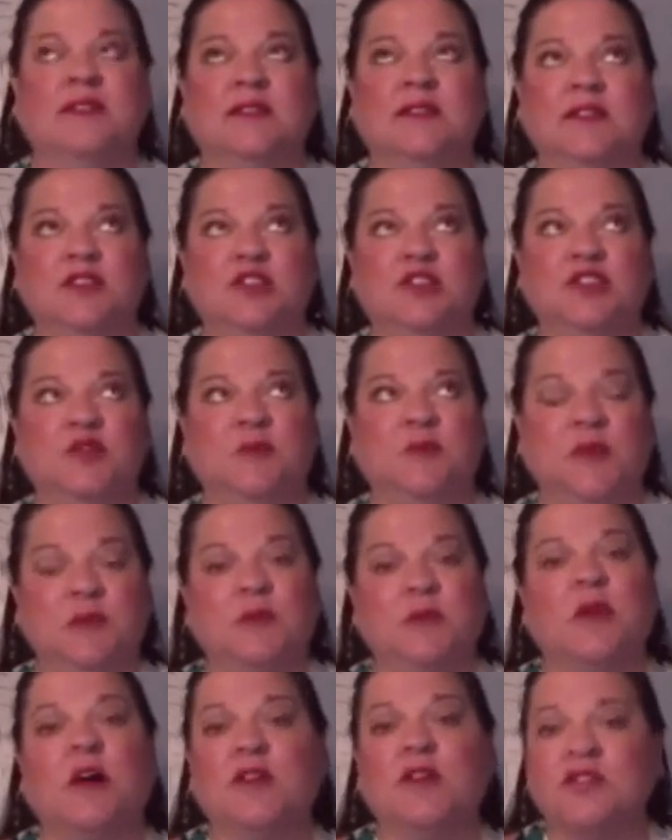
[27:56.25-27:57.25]
is an issue
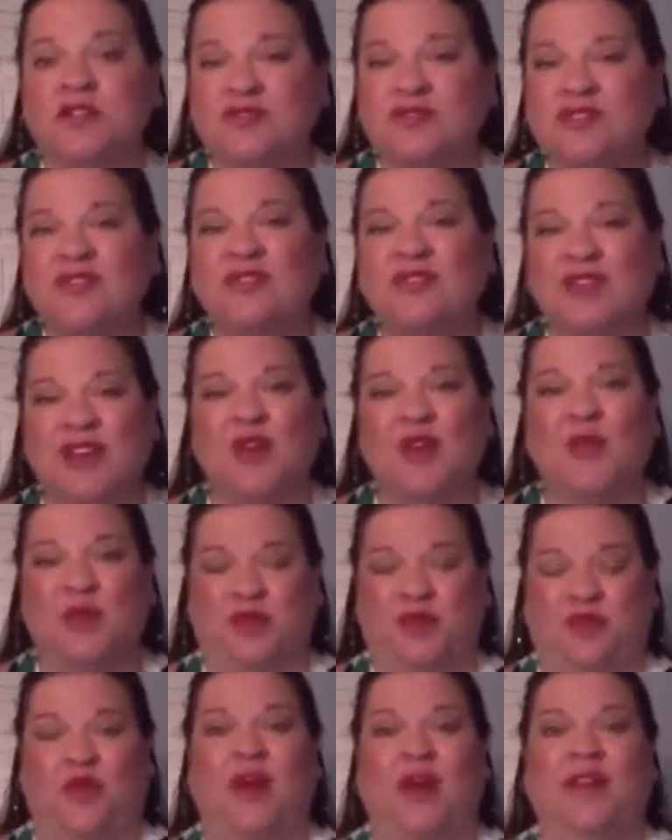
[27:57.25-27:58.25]
people are struggling
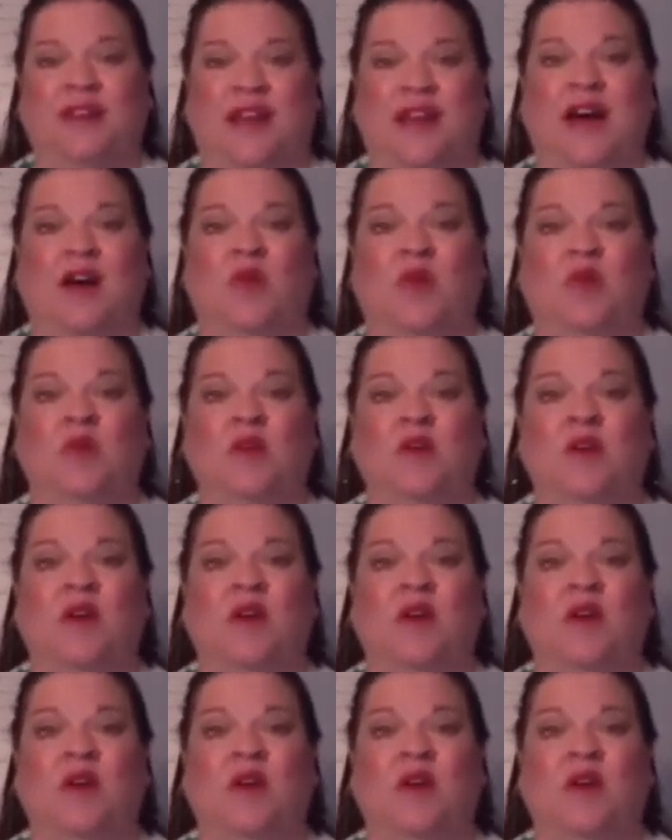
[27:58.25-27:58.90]
with right now.